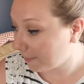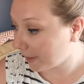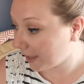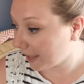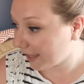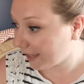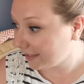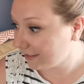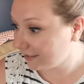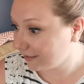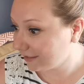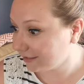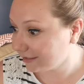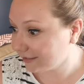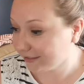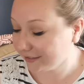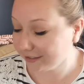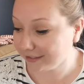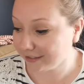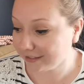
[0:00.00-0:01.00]
But
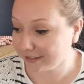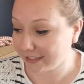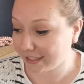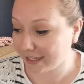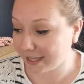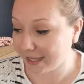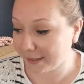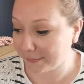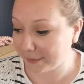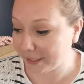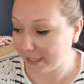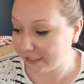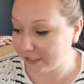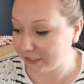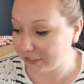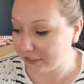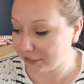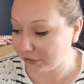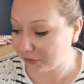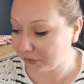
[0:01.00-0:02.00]
I
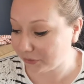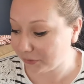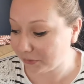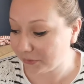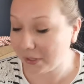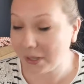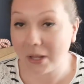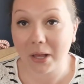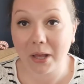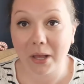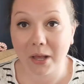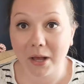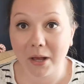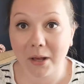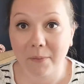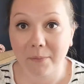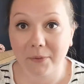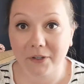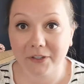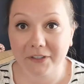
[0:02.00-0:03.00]
managed to
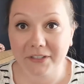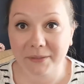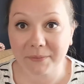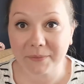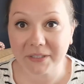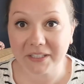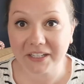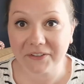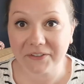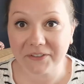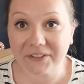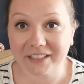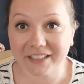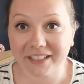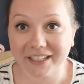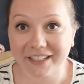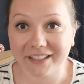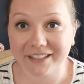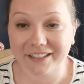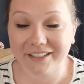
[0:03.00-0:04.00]
pull some stuff
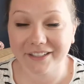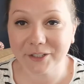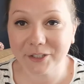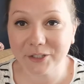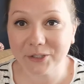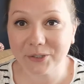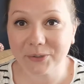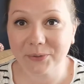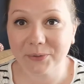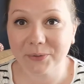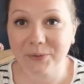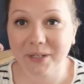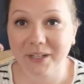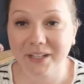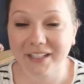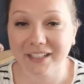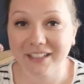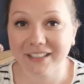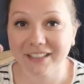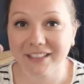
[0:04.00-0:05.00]
together to
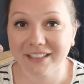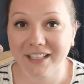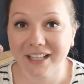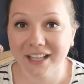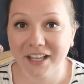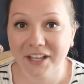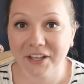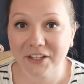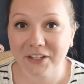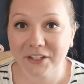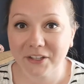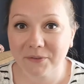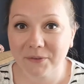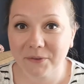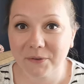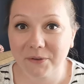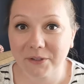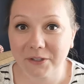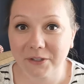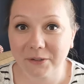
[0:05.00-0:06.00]
give
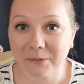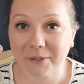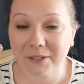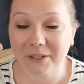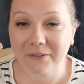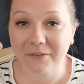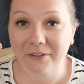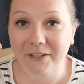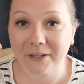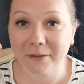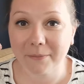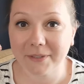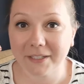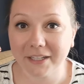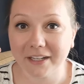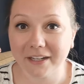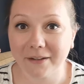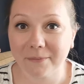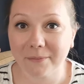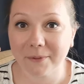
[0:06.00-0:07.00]
you a little bit of an
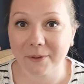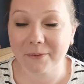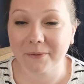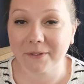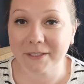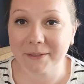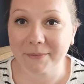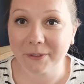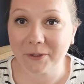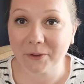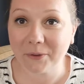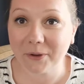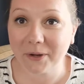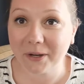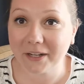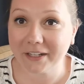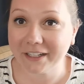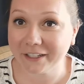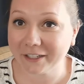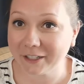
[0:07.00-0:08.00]
update about what's been
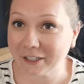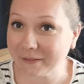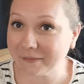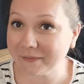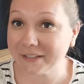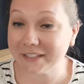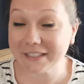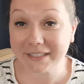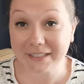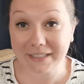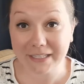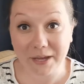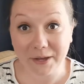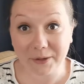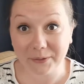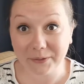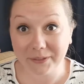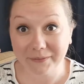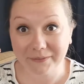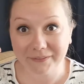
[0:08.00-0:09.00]
going on here.
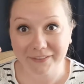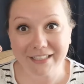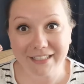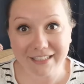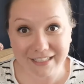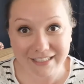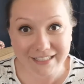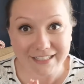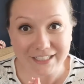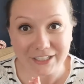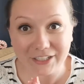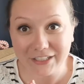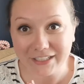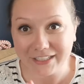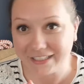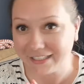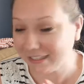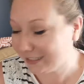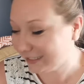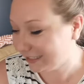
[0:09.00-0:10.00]
So let's get
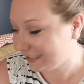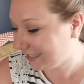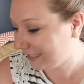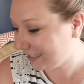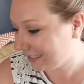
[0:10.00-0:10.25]
started.